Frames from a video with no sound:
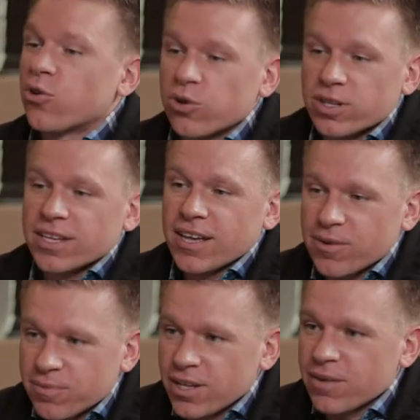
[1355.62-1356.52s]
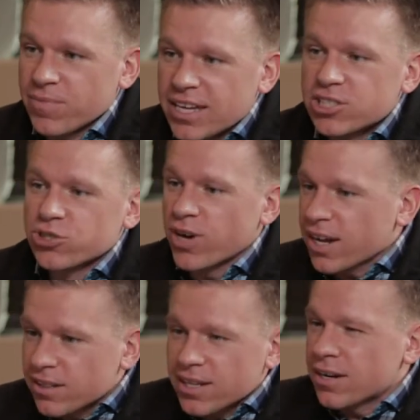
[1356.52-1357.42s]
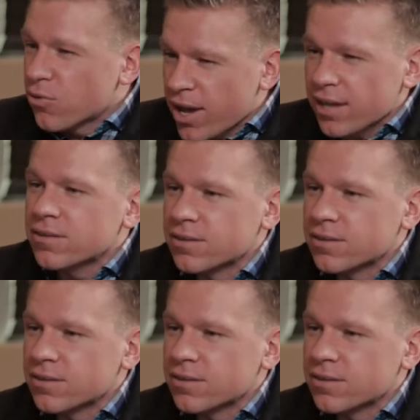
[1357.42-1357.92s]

Totally. Yep. Indirectly in a way.